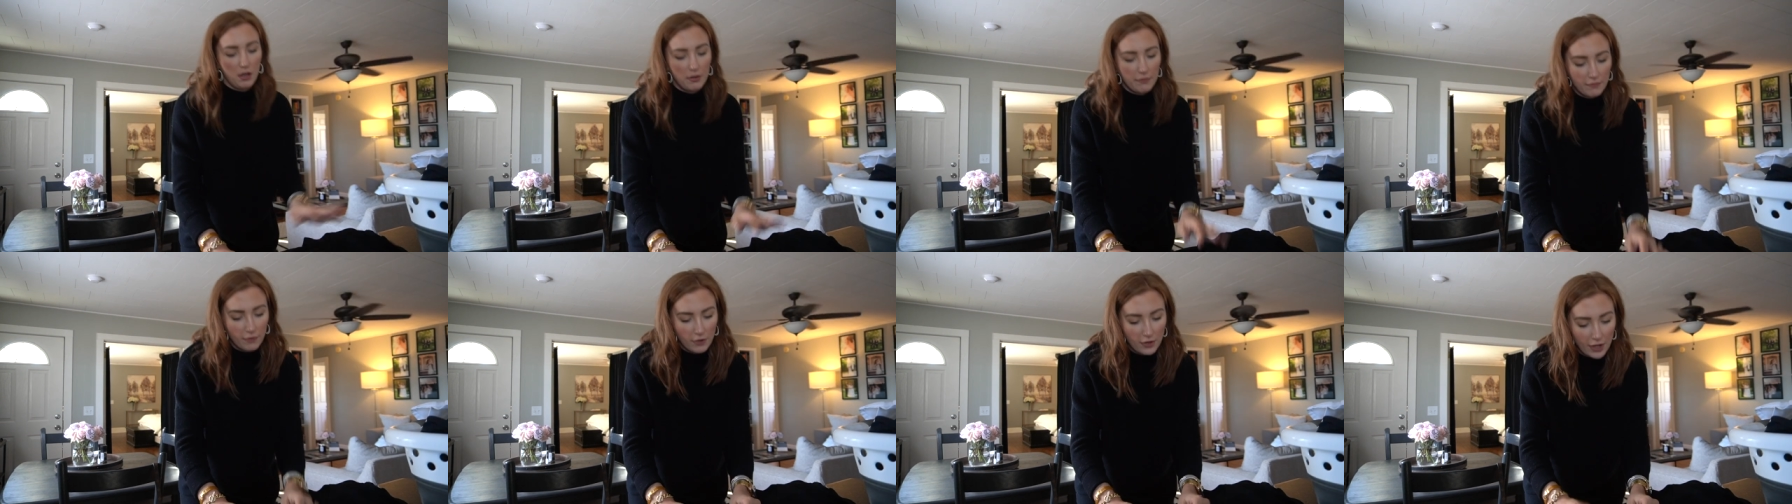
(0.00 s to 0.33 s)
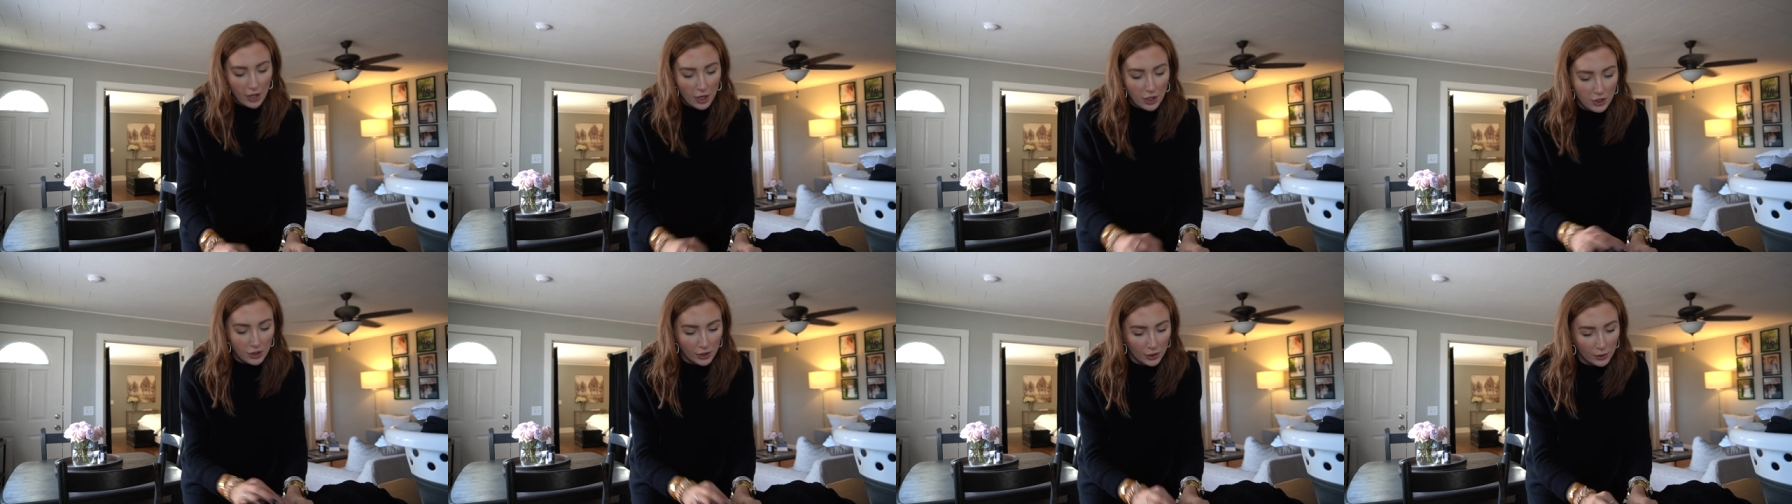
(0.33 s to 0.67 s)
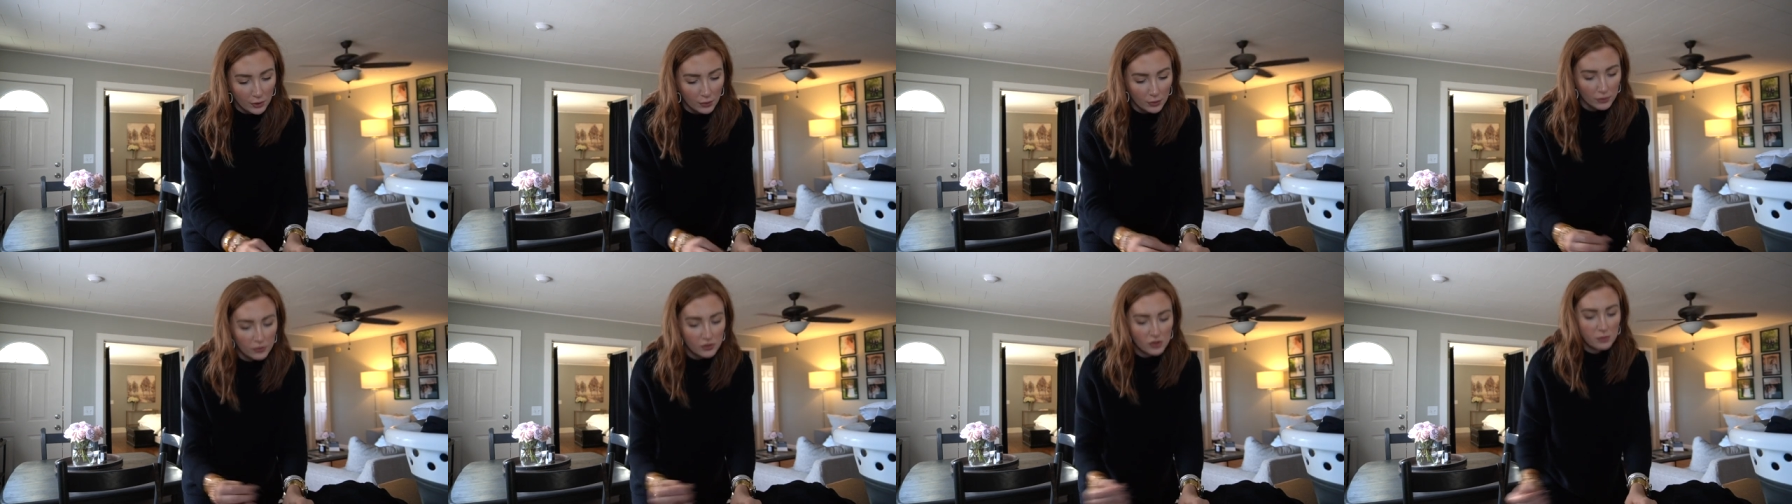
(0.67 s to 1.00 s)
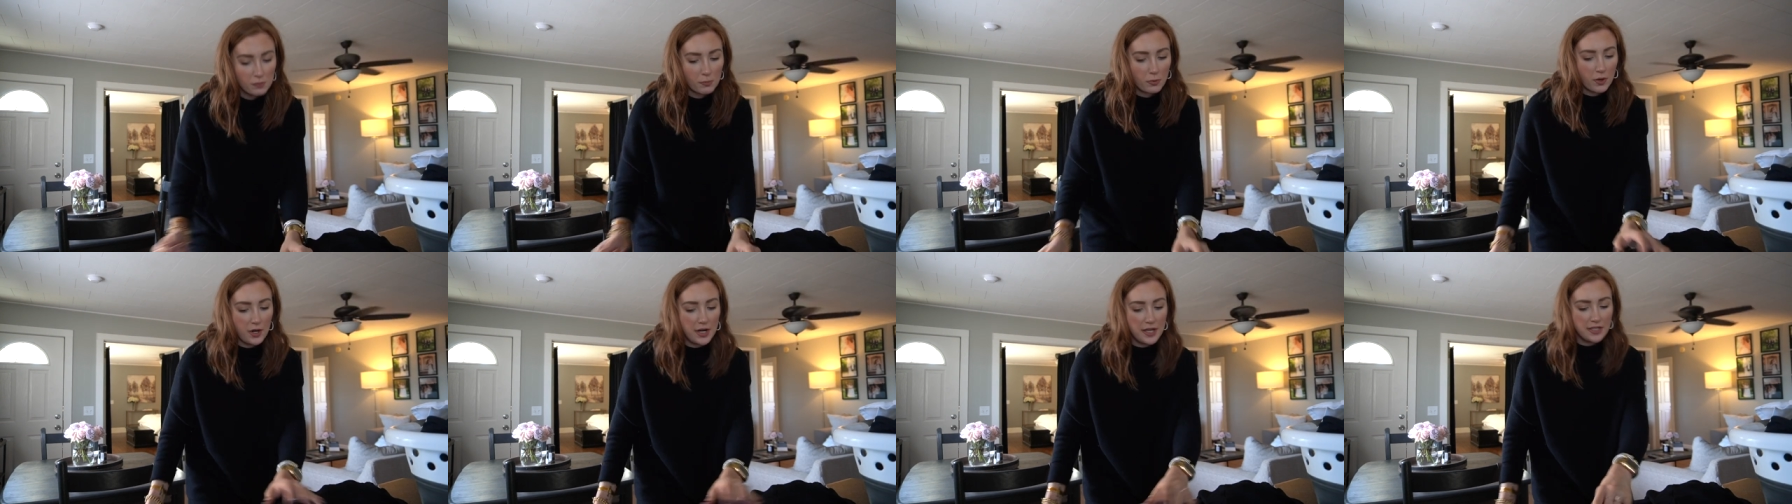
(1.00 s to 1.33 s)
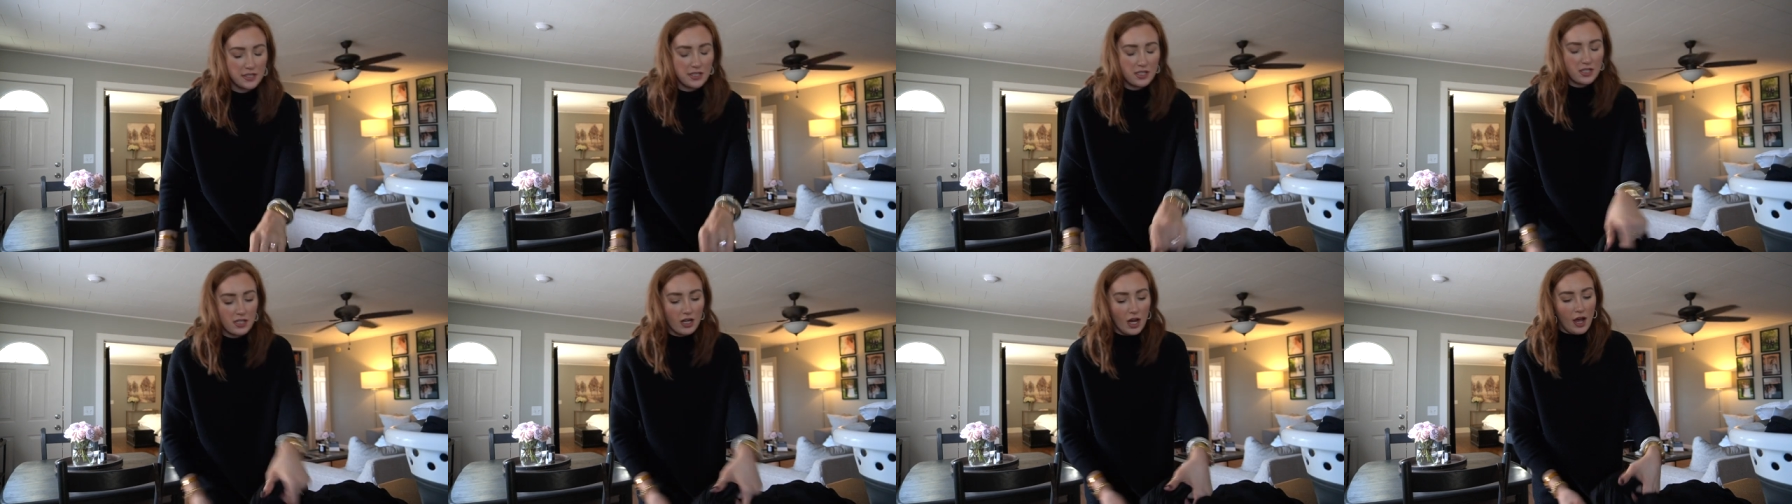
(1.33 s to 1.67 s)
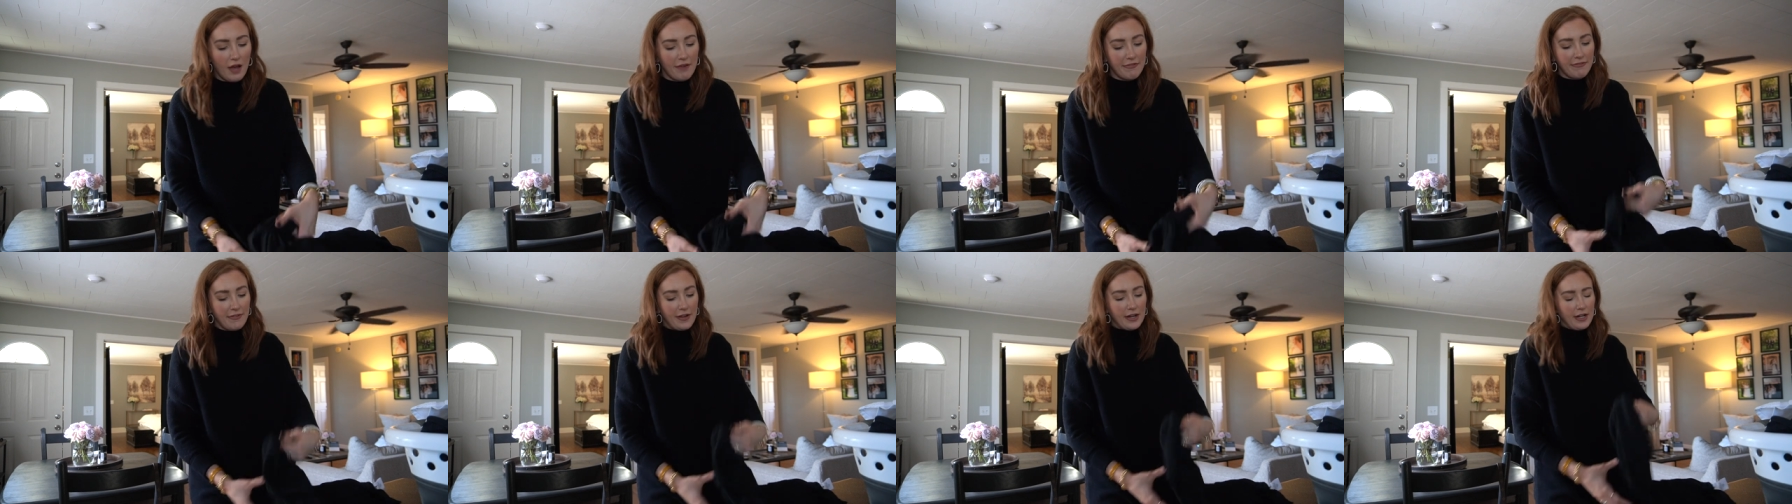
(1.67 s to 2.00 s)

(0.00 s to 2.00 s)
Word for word: for their new spring stuff,